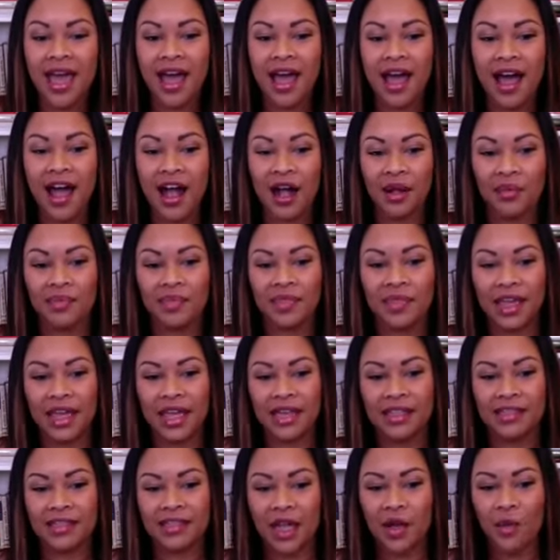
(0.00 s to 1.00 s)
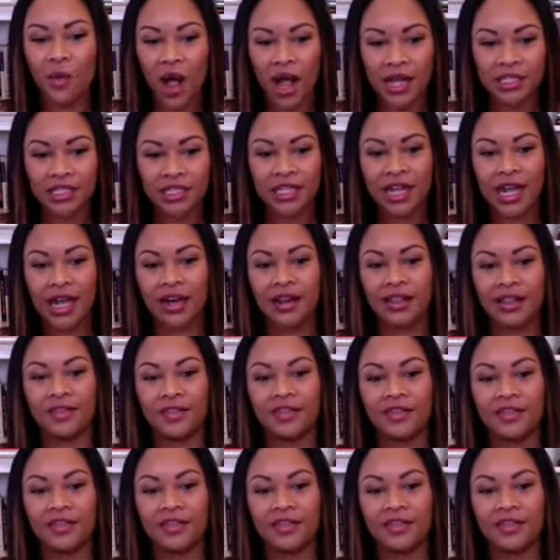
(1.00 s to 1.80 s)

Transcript: Um, they they watched a cut of the